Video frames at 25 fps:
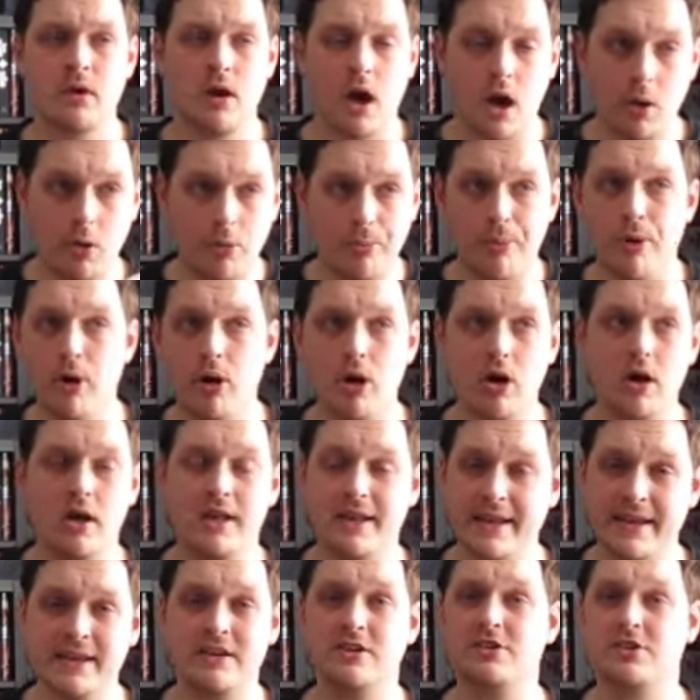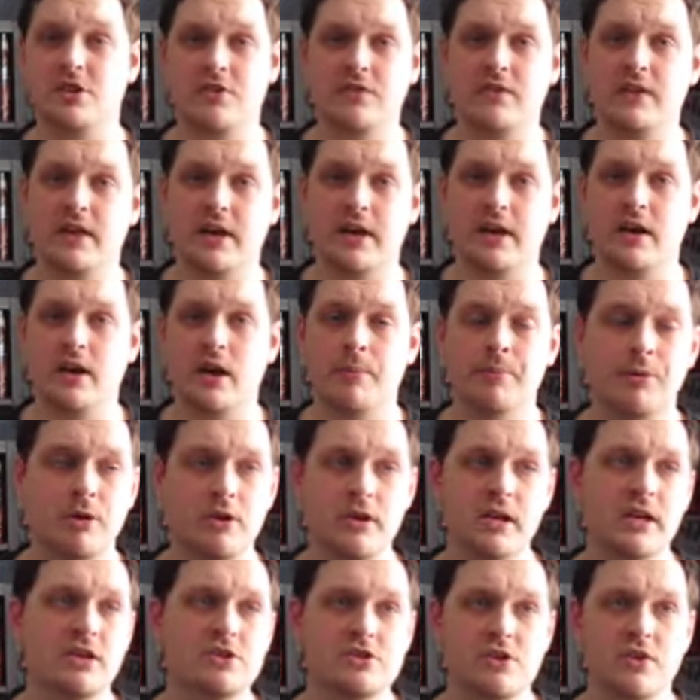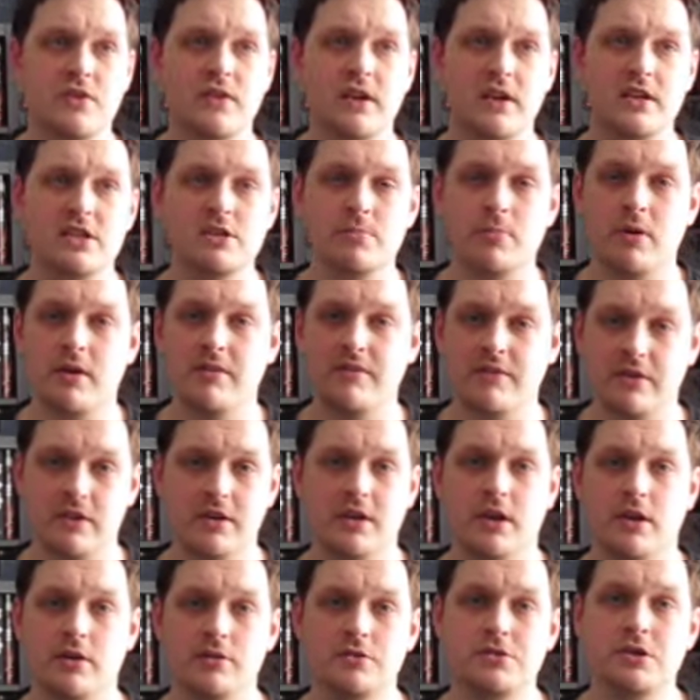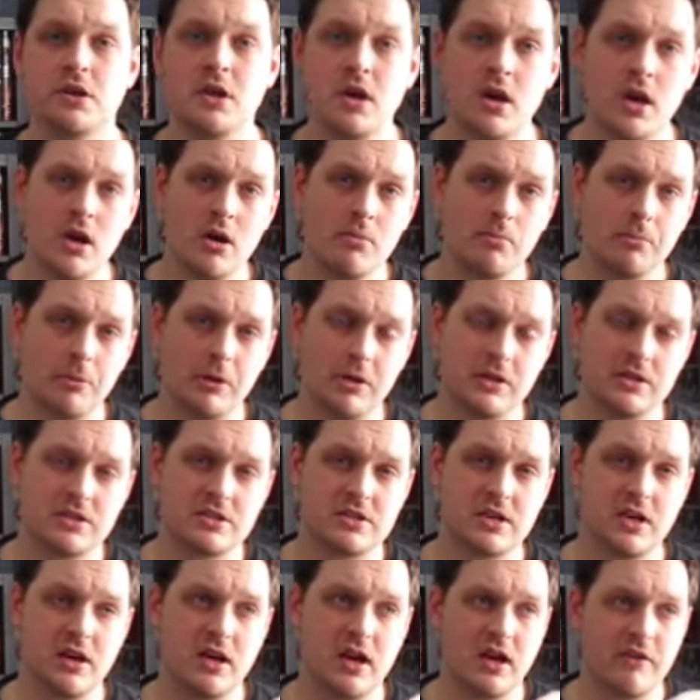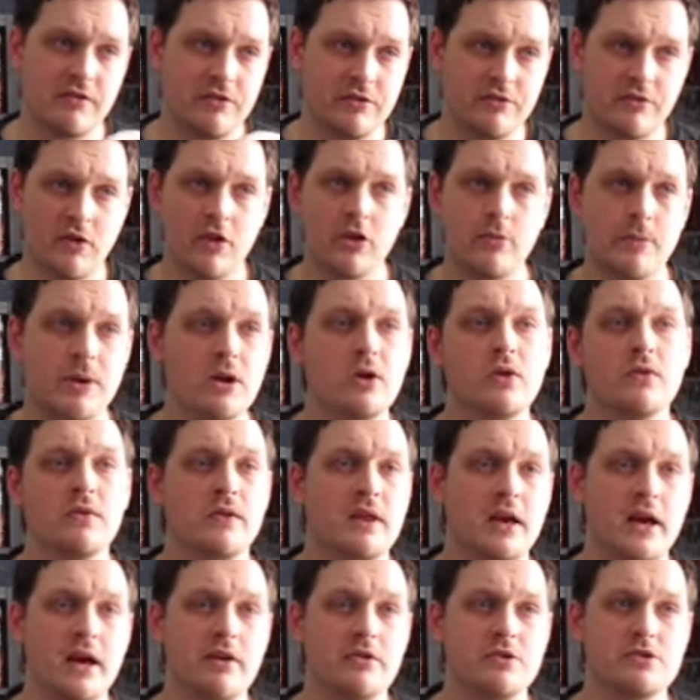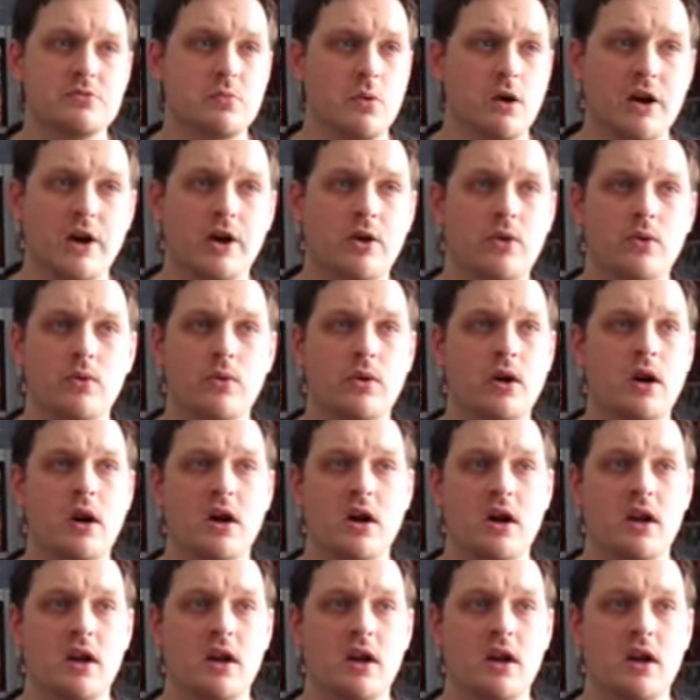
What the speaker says: I will put links on there. I put links on there to my videos, but if you follow me on there as well,